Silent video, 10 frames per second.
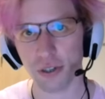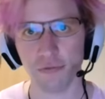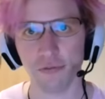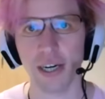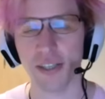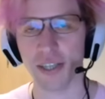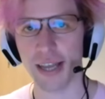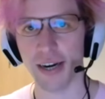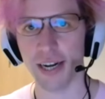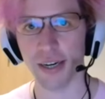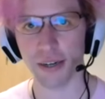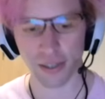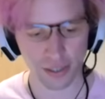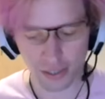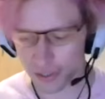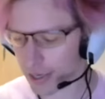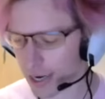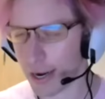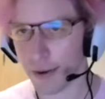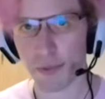I've run as a candidate.
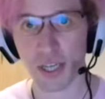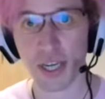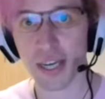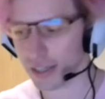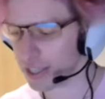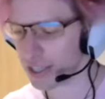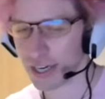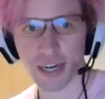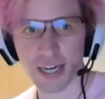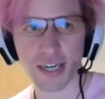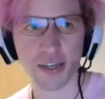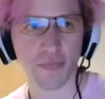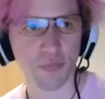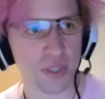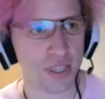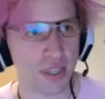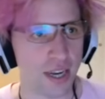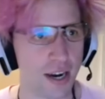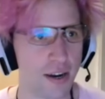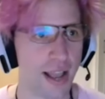Let's dive right in.
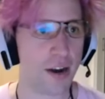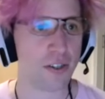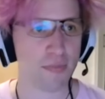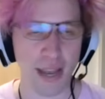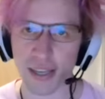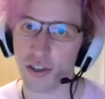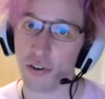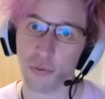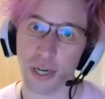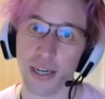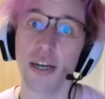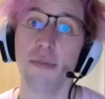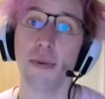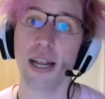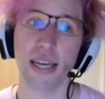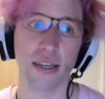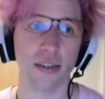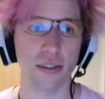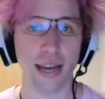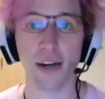How is bad software undermining
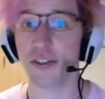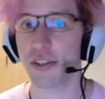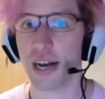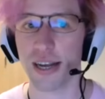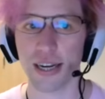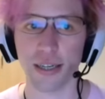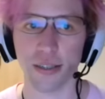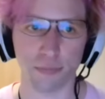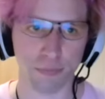our society?